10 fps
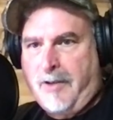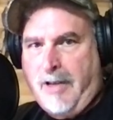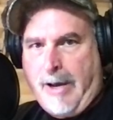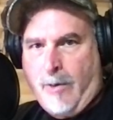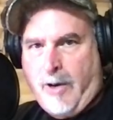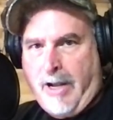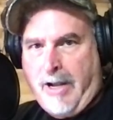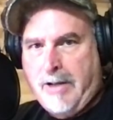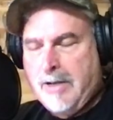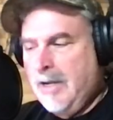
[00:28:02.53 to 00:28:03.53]
on that,
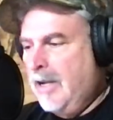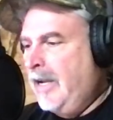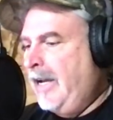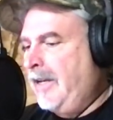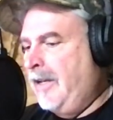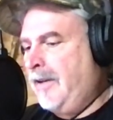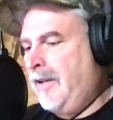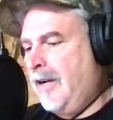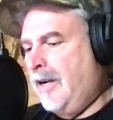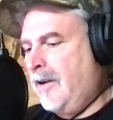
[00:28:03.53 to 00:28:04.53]
okay? And
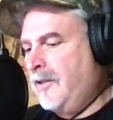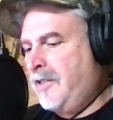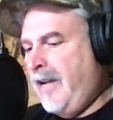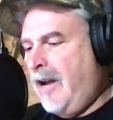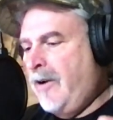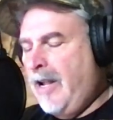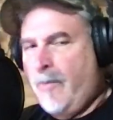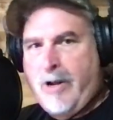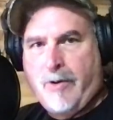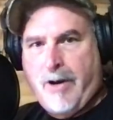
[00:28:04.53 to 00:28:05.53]
then Saturday,
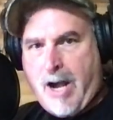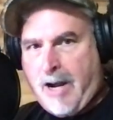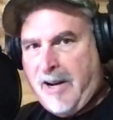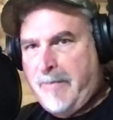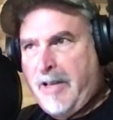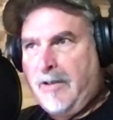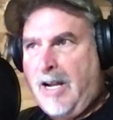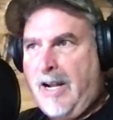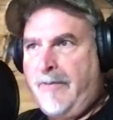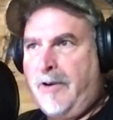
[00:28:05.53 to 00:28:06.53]
we are not going to be
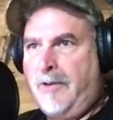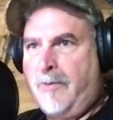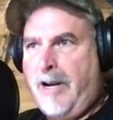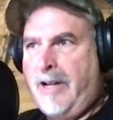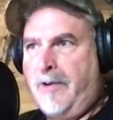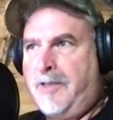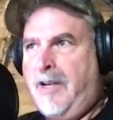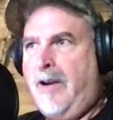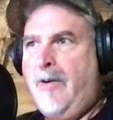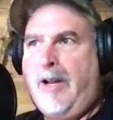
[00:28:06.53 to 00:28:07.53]
live on the radio
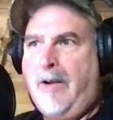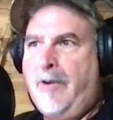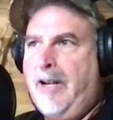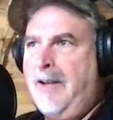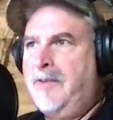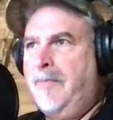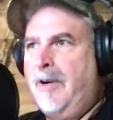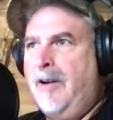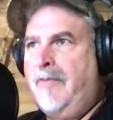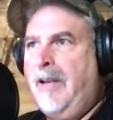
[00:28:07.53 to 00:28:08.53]
Saturday. We had some
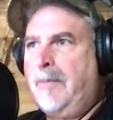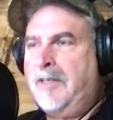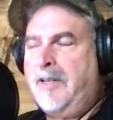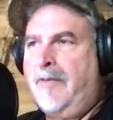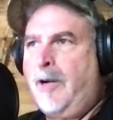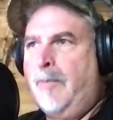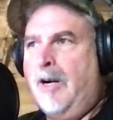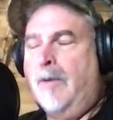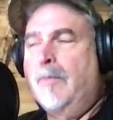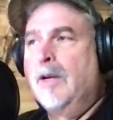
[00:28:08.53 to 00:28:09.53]
family stuff come
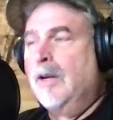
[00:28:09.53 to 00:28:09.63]
up.